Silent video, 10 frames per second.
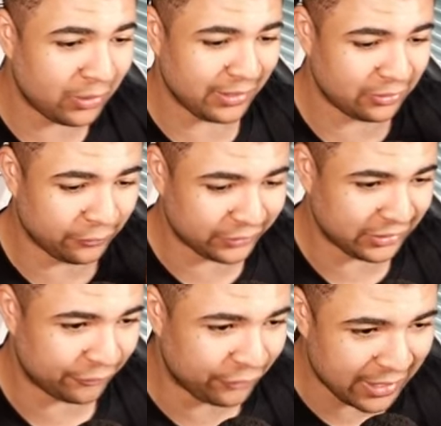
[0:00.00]
is obviously
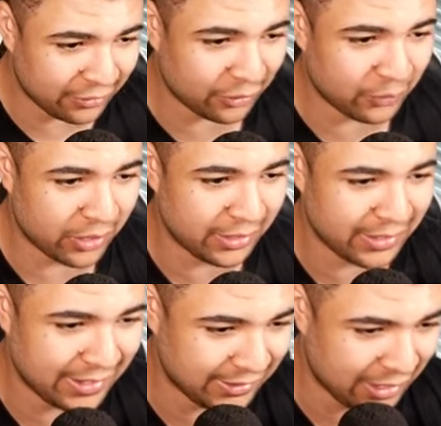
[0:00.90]
to fill out the word and
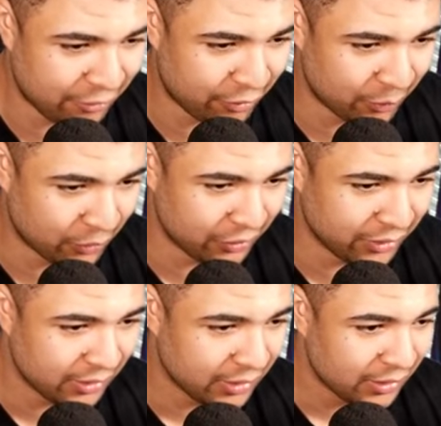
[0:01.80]
then you get a reward.
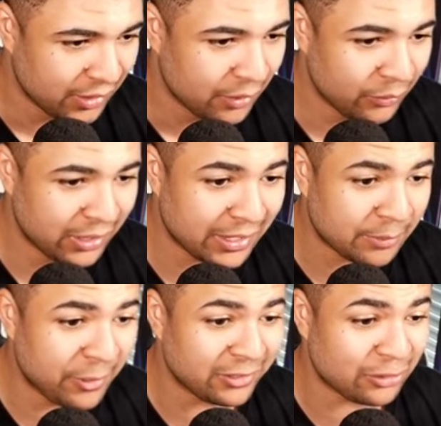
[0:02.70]
Would you like to
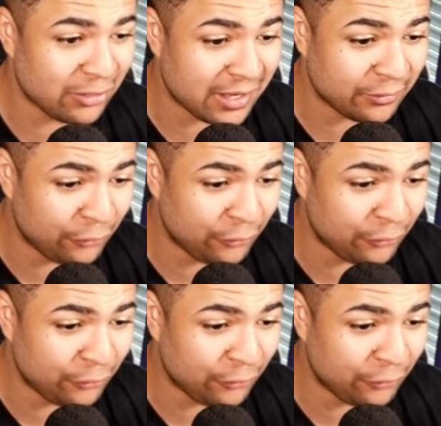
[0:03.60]
purchase three out of